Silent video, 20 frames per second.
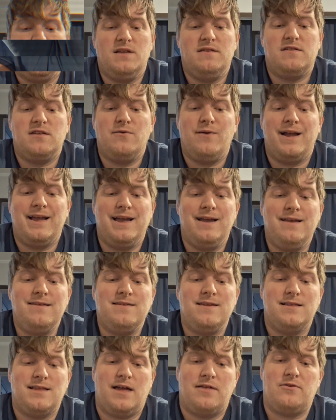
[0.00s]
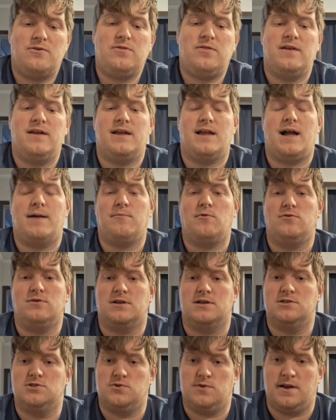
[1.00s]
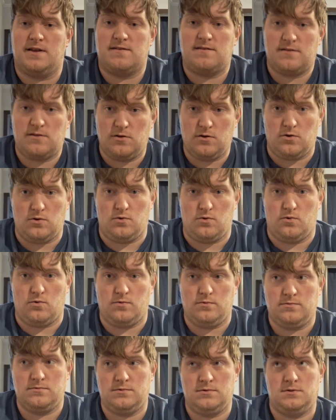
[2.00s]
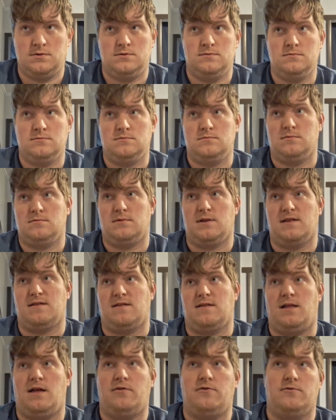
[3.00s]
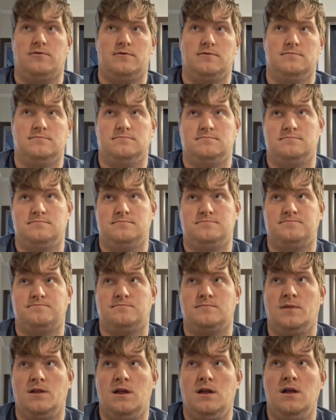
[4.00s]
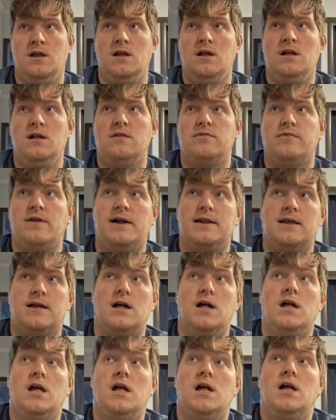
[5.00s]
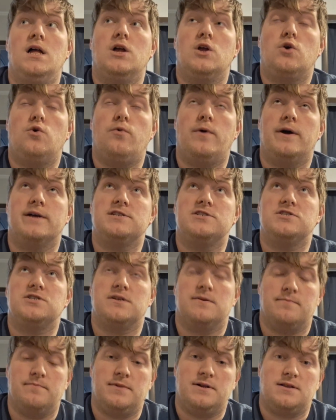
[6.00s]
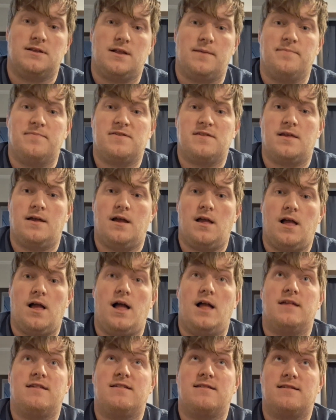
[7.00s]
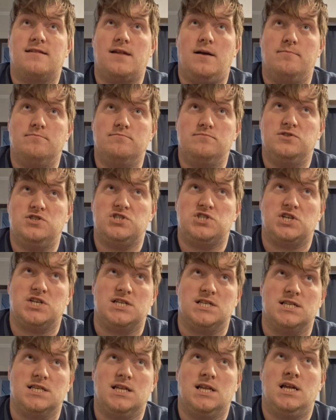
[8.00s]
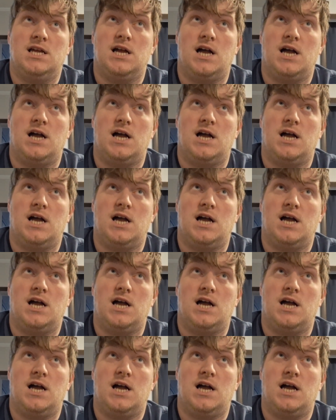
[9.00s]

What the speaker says: So I guess another thing I'm going to address too, that's another, not a question, but an assumption.